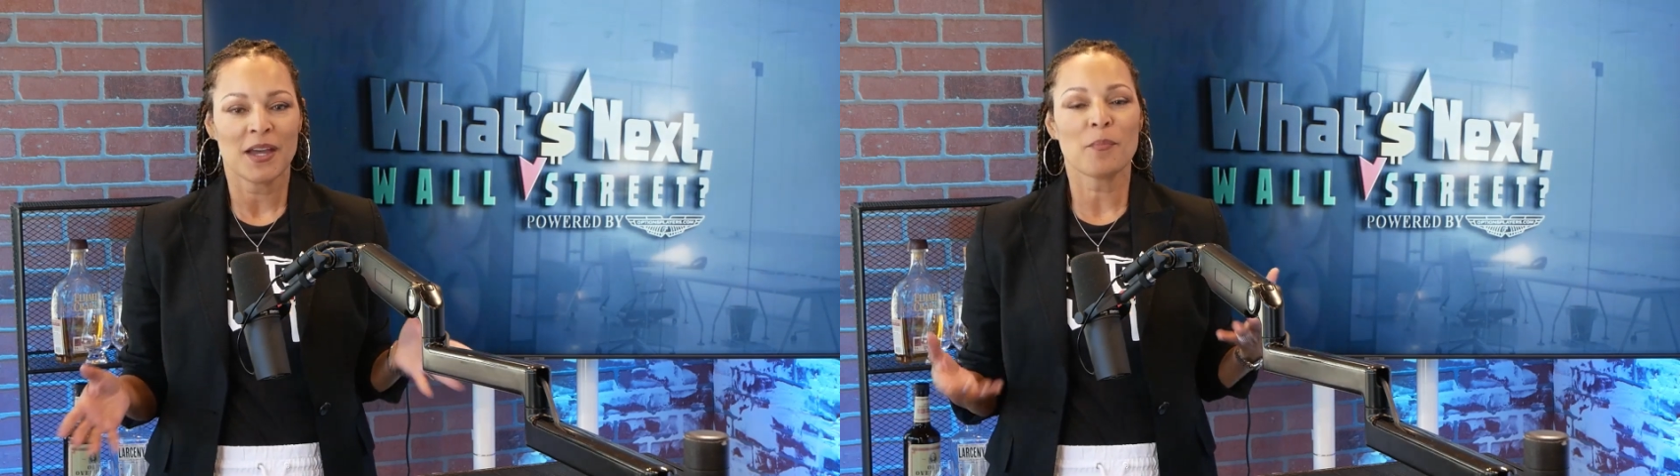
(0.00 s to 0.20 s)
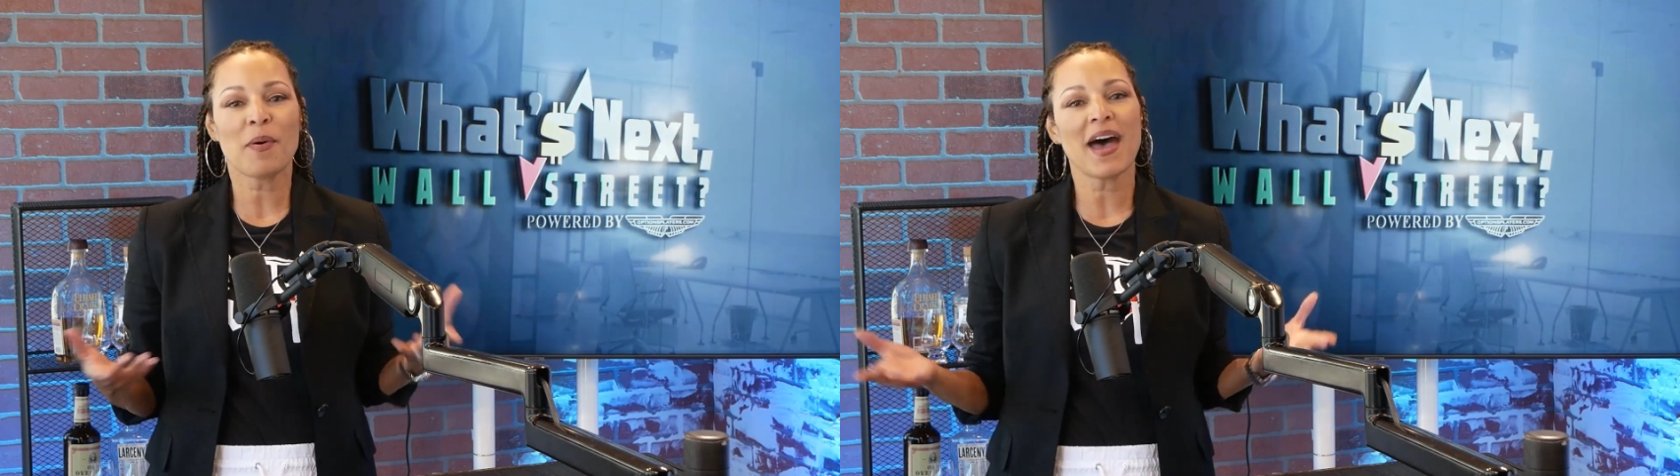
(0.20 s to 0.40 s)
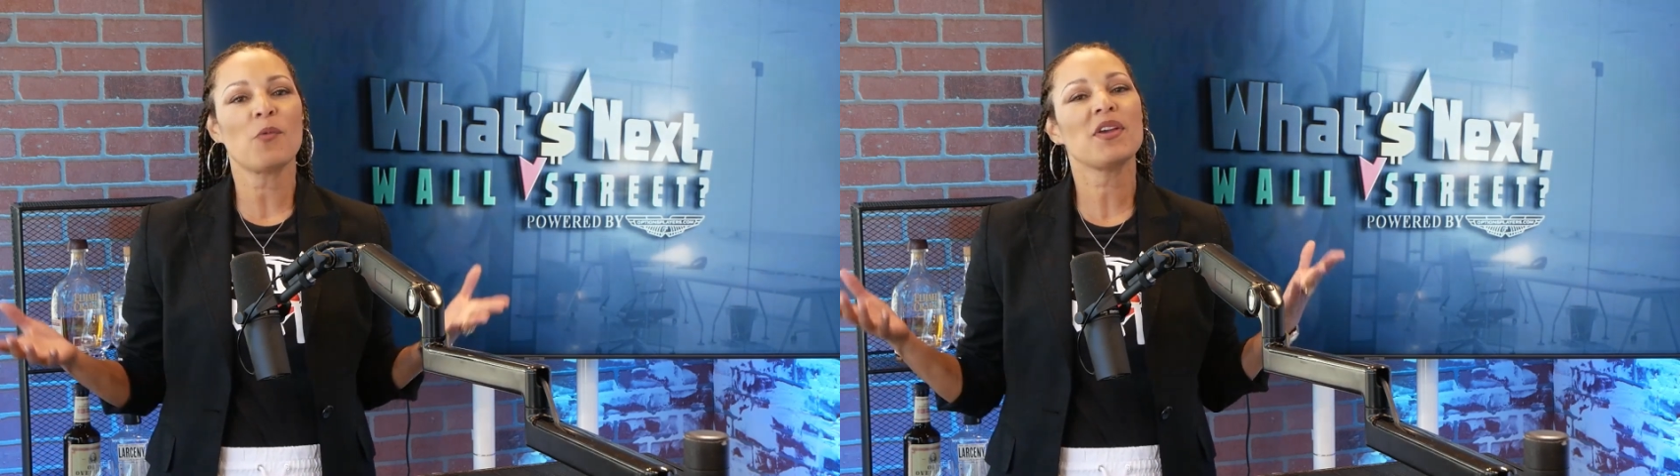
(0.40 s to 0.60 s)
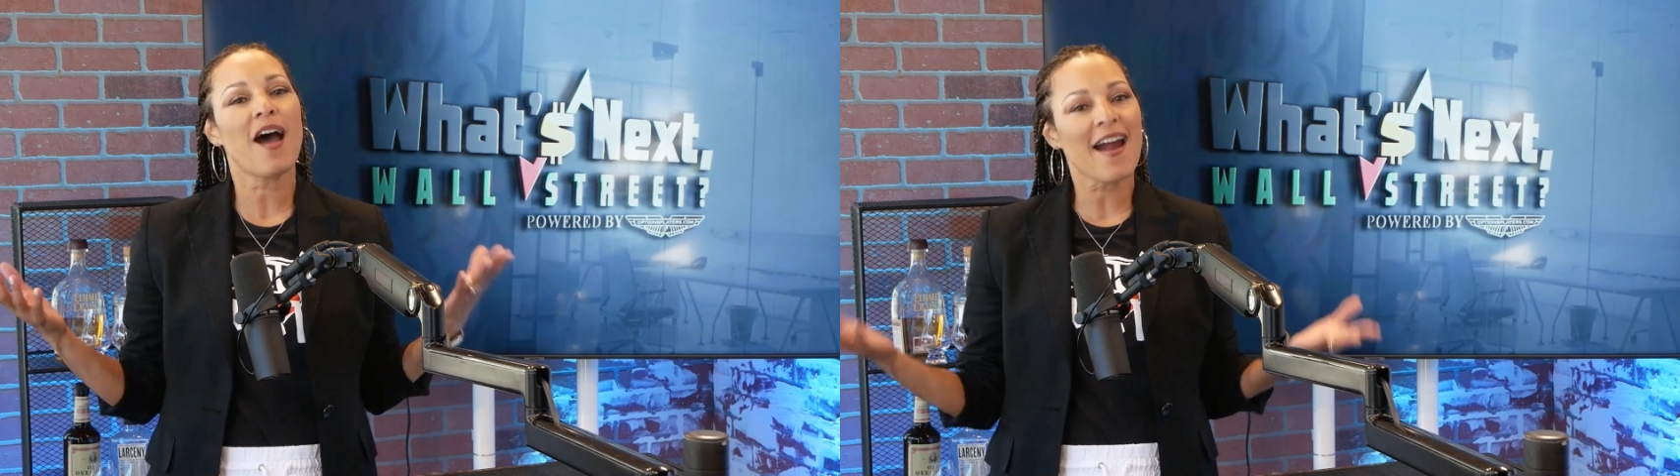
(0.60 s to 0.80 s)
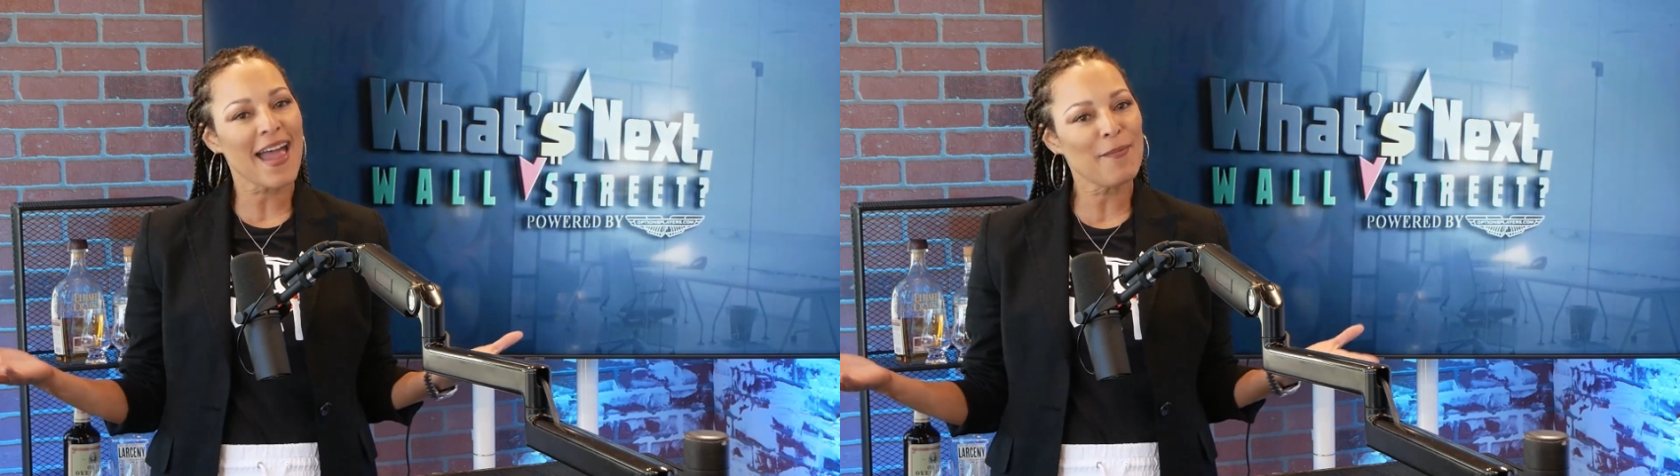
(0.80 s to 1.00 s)
But we
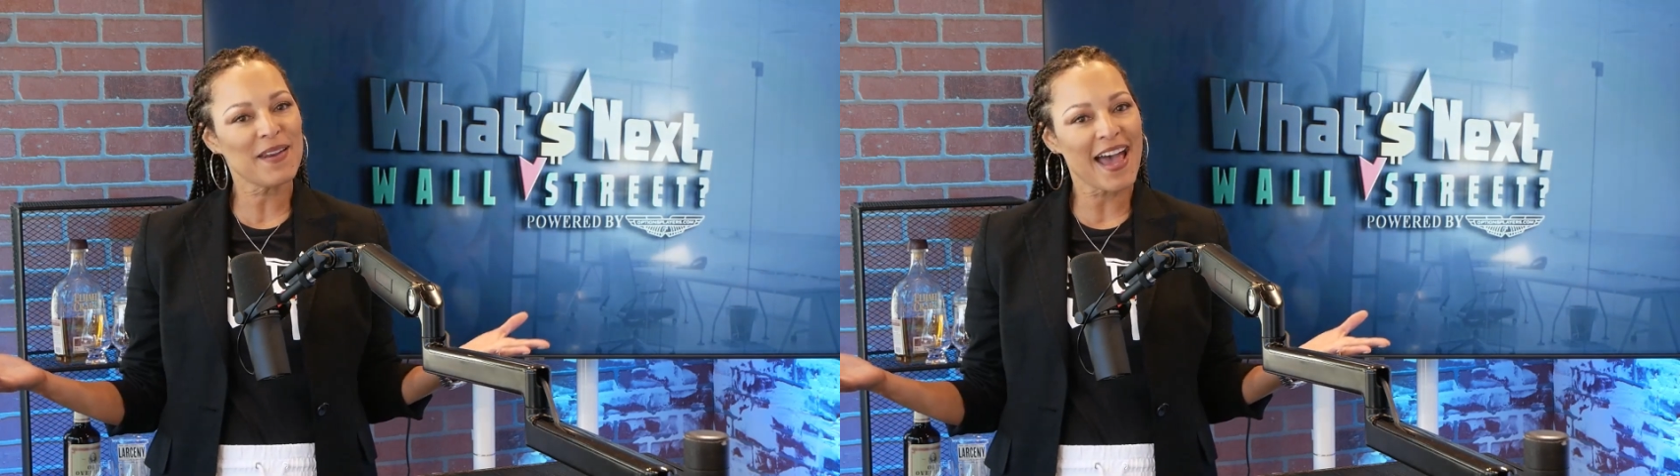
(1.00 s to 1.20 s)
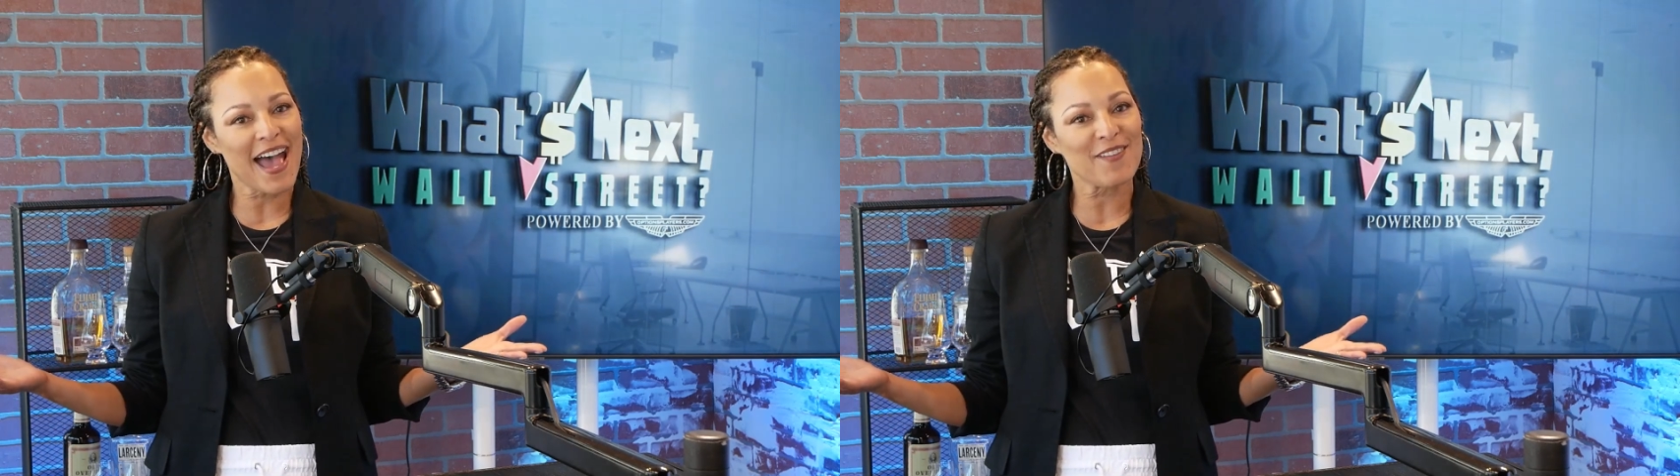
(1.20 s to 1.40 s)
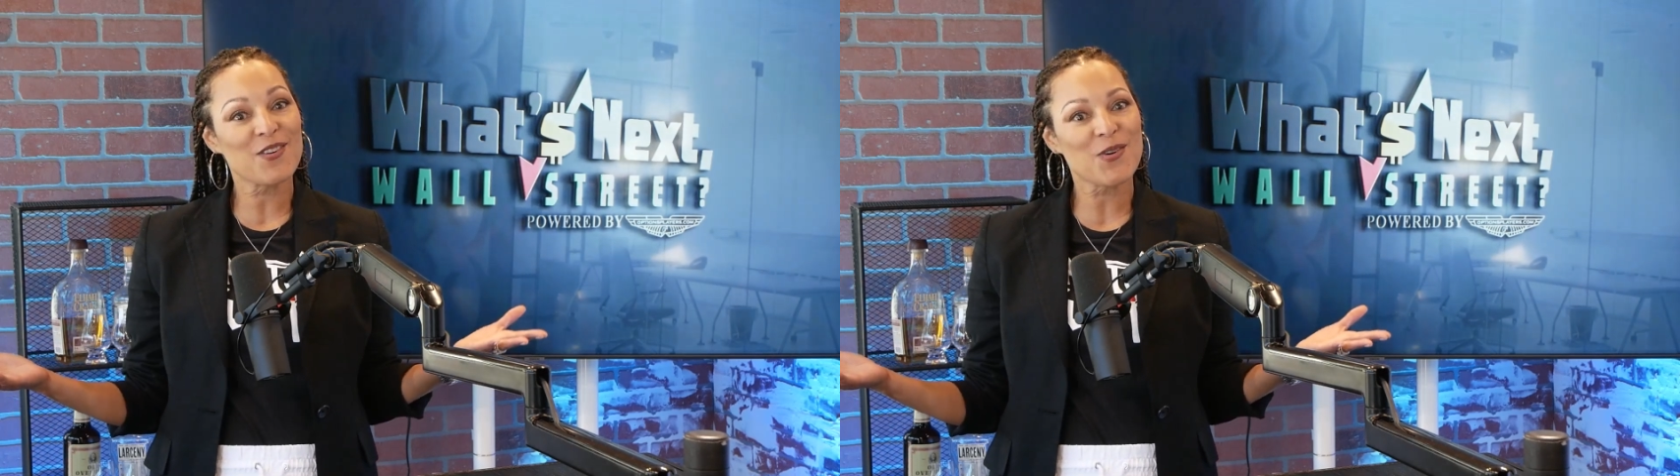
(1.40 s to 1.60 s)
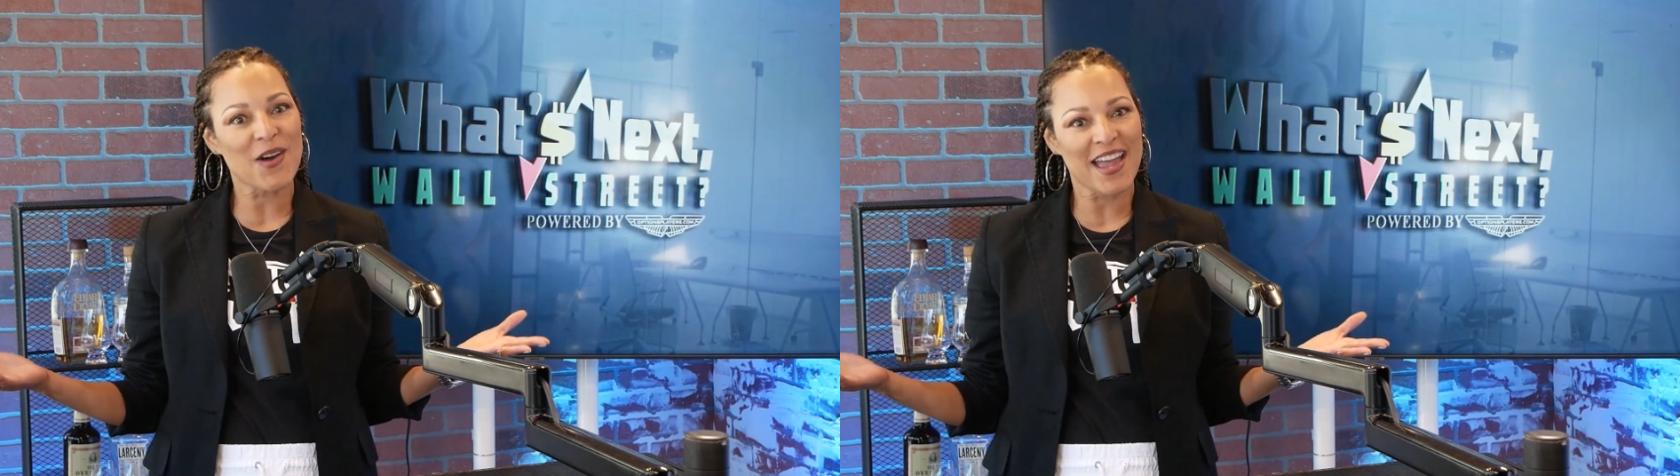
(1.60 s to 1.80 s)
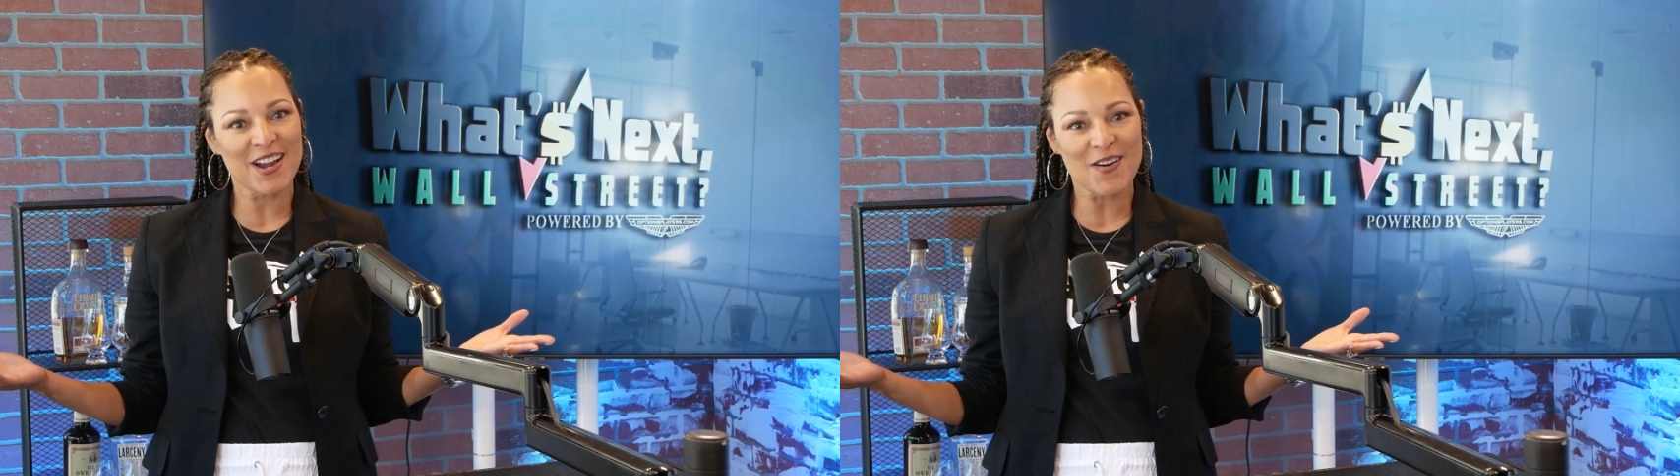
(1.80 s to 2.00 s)
are happy to have
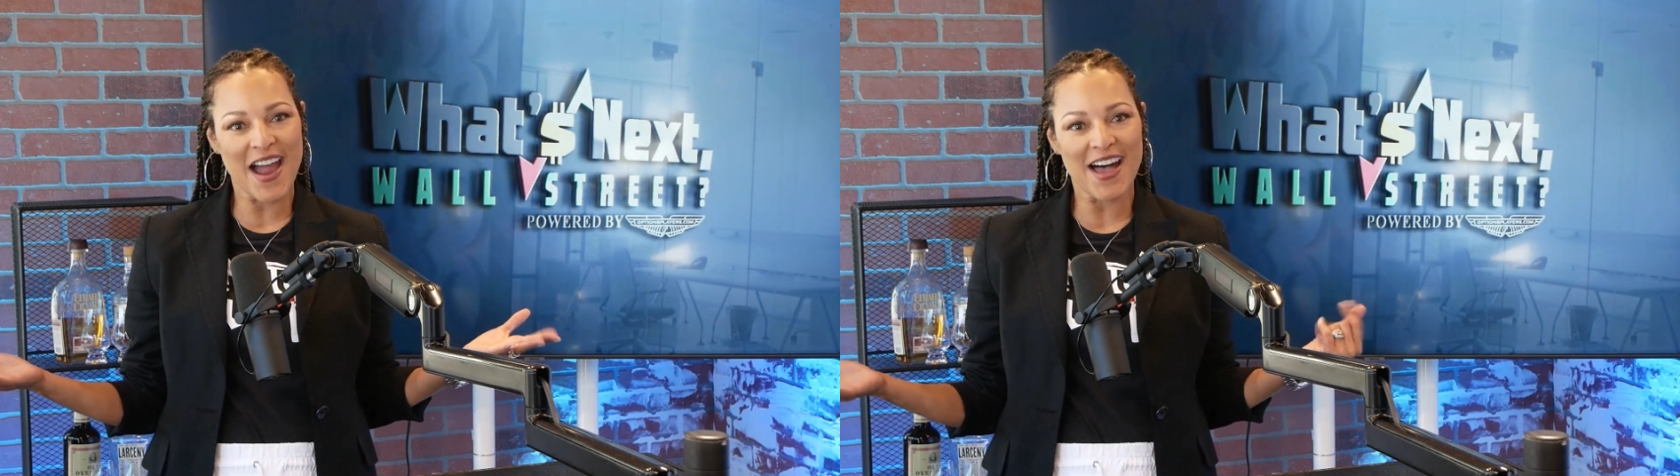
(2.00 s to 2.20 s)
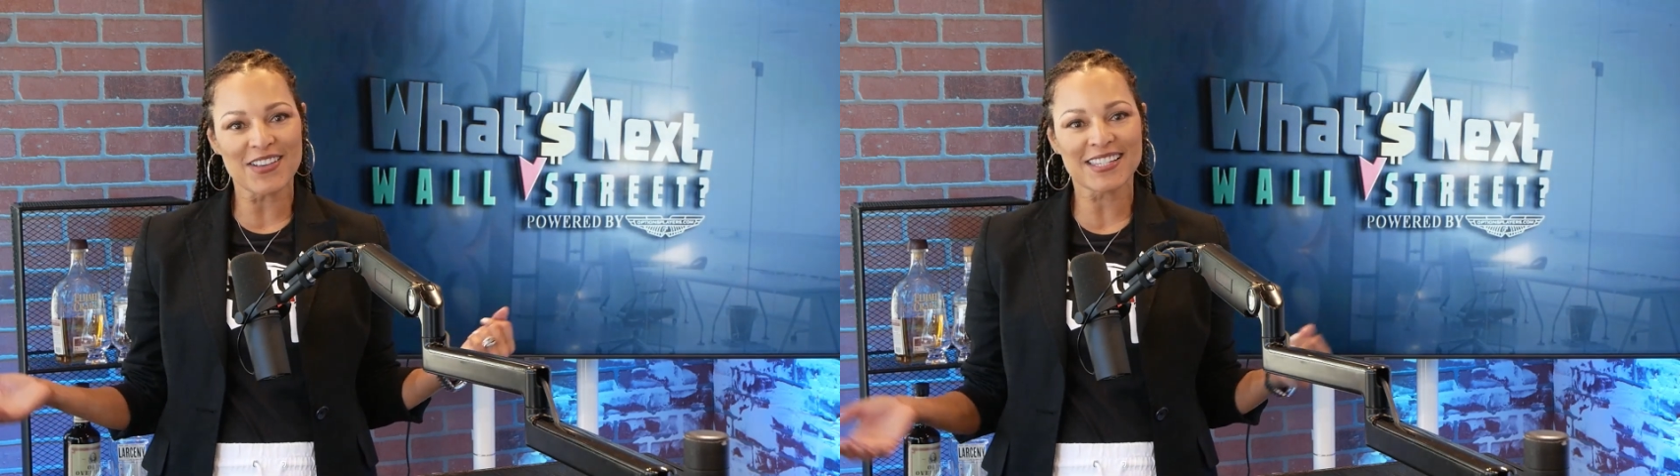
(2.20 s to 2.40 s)
Greg Krause,